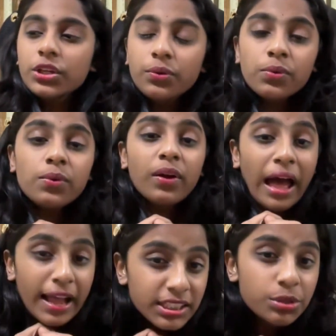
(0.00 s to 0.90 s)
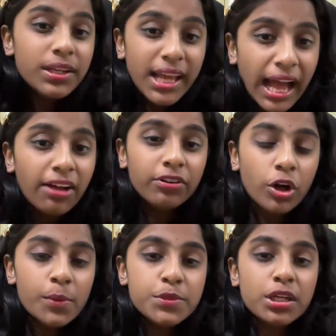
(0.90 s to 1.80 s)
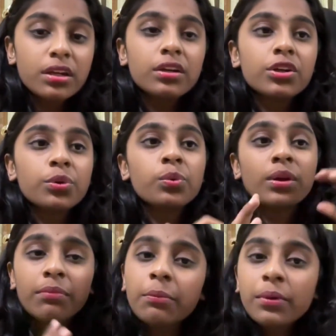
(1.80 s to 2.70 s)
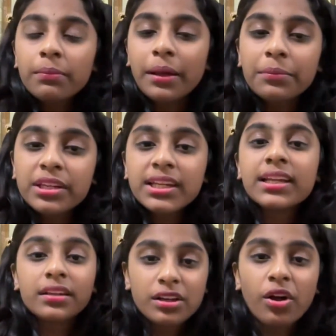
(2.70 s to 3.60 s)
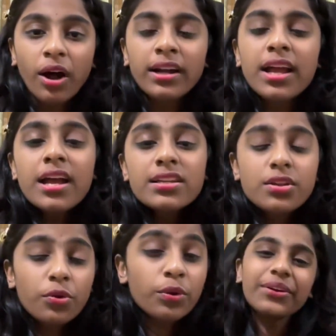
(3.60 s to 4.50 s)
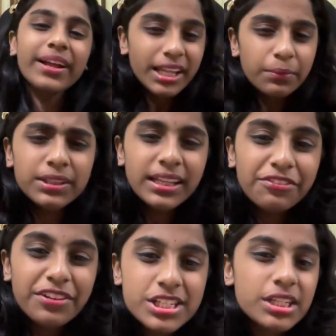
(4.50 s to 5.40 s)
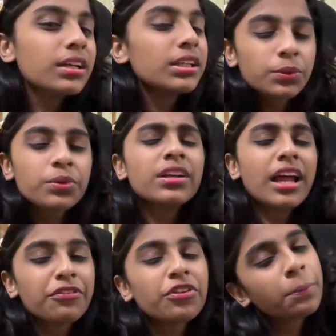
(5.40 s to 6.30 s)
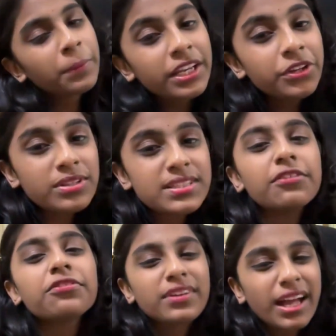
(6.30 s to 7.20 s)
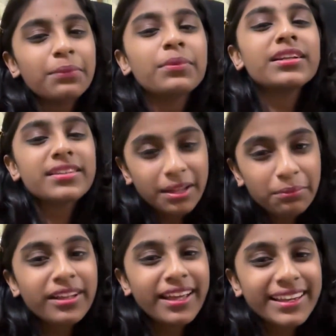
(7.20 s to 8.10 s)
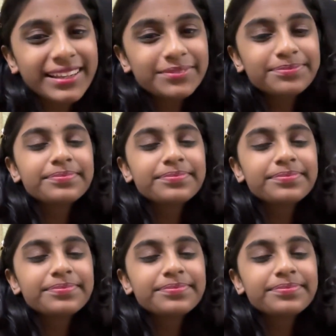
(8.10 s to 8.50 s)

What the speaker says: you actually have an option to remember memory in Claude. So, when you enable that feature, you wouldn't have to repeat yourself time and time again.